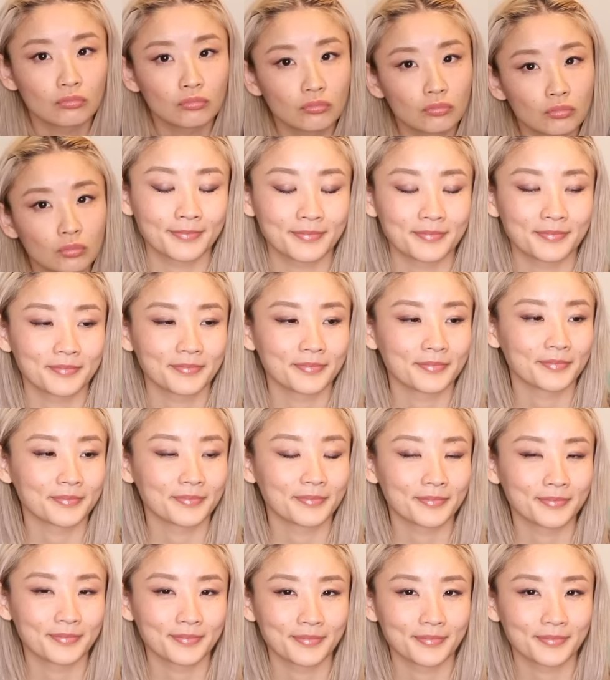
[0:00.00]

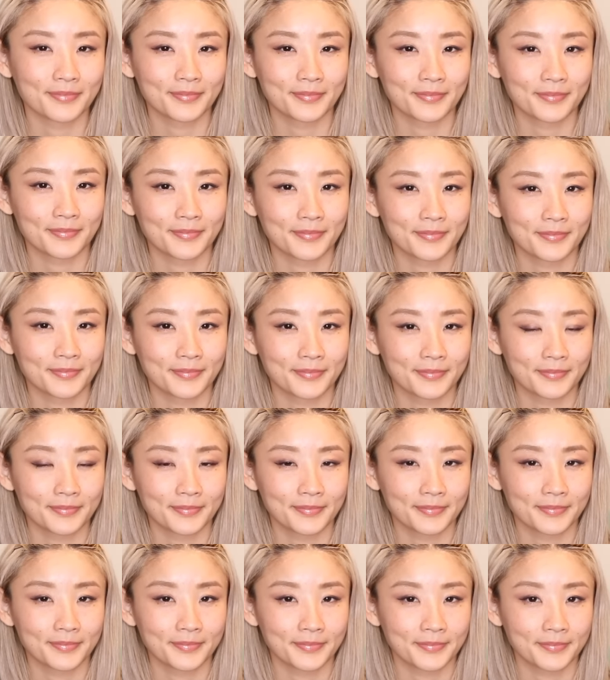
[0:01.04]

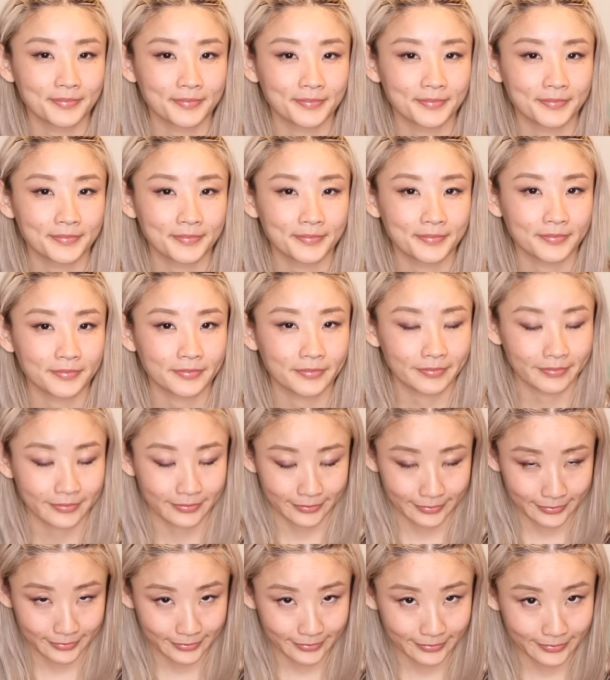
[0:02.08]

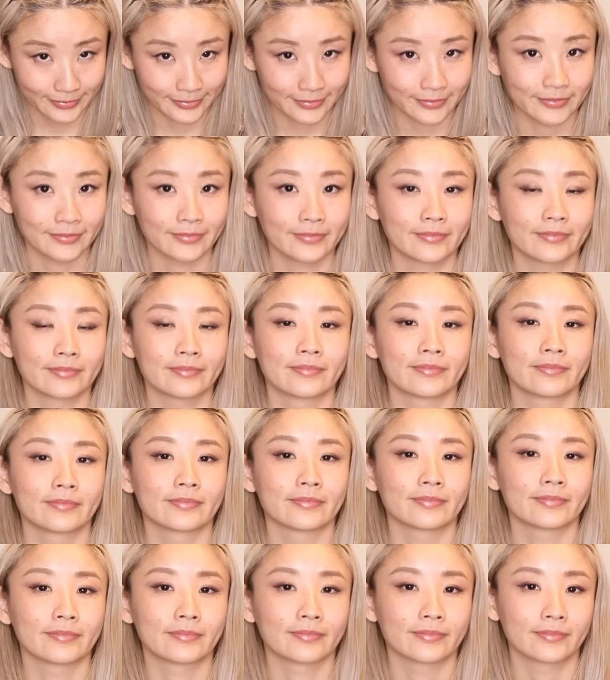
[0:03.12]

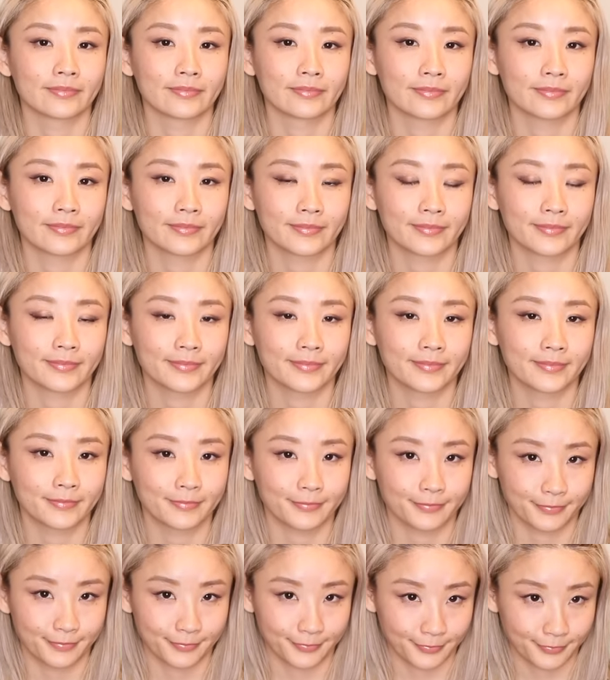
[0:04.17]
No words are spoken by the person on screen.